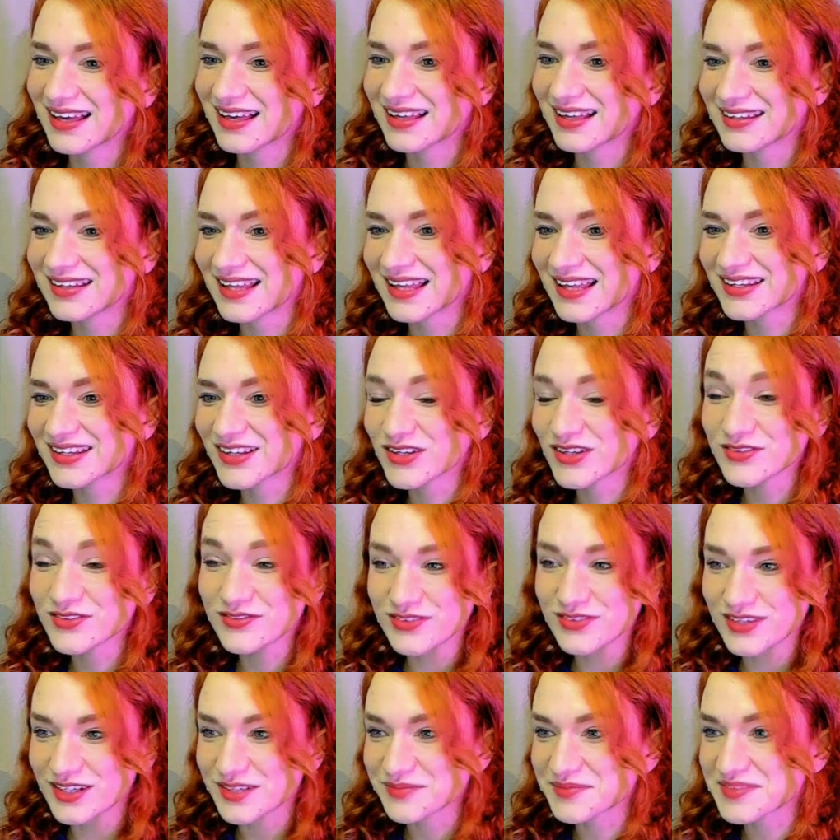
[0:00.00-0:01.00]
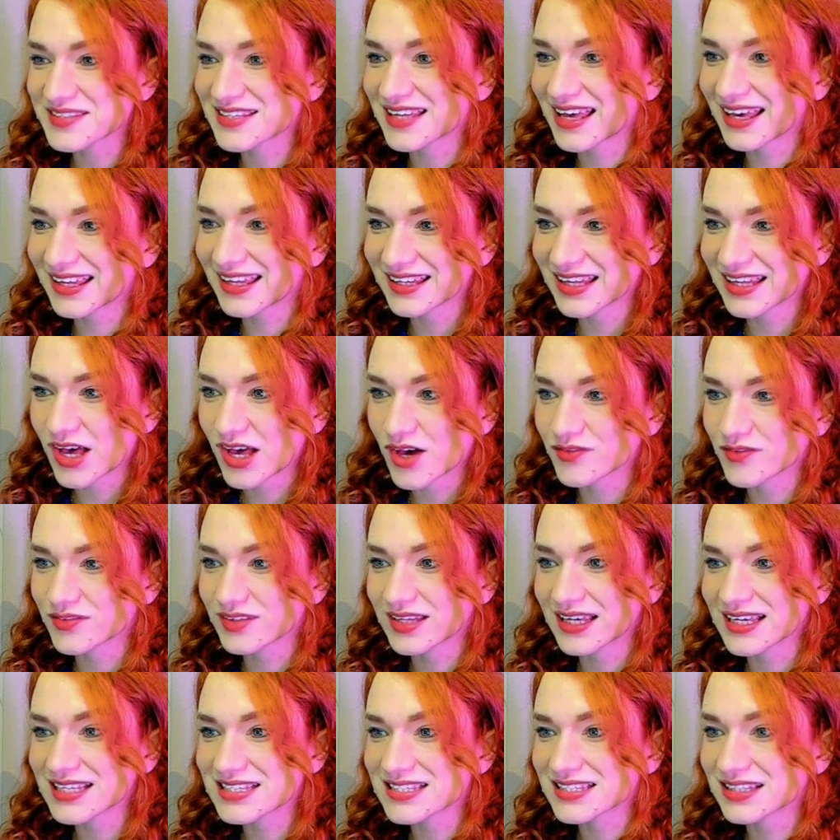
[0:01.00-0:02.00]
that confirms the idea
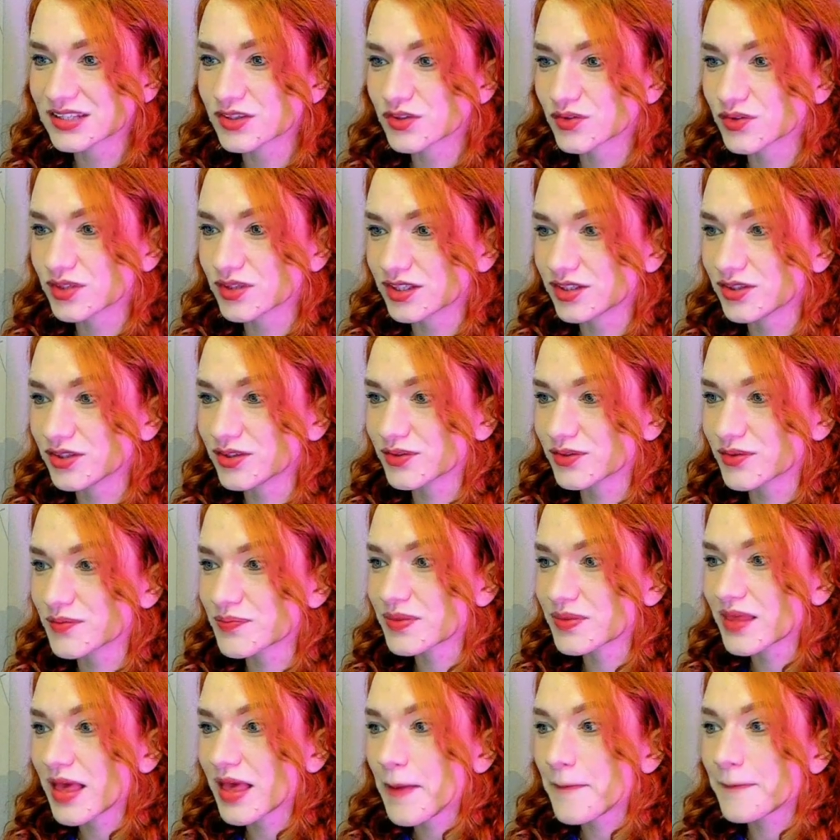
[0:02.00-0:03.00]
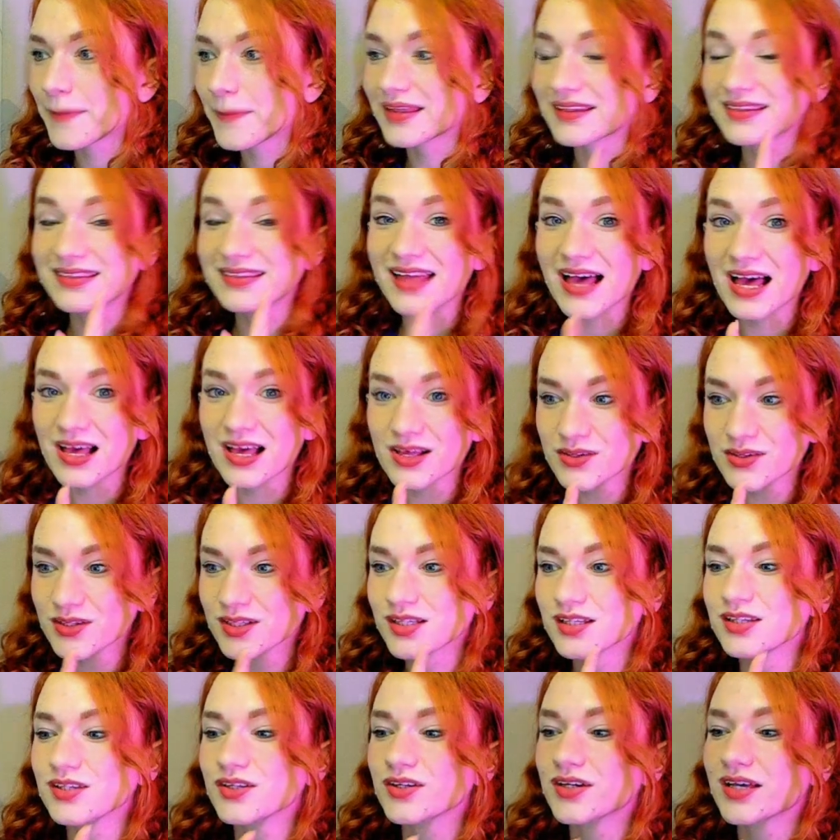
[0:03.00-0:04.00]
of knight c2 e2. But now
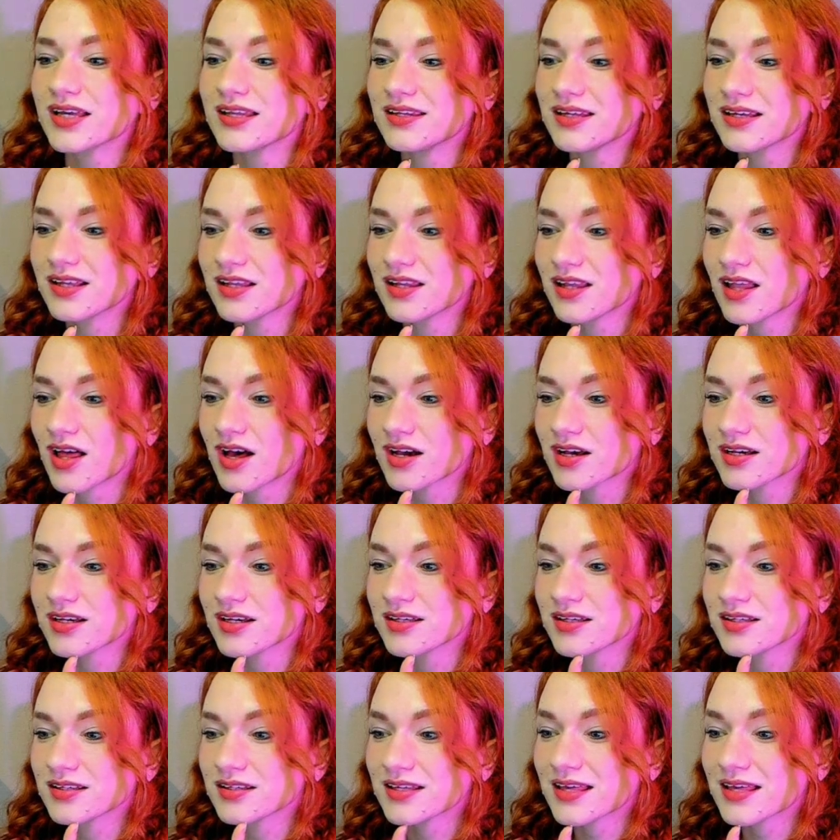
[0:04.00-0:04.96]
look at the clock.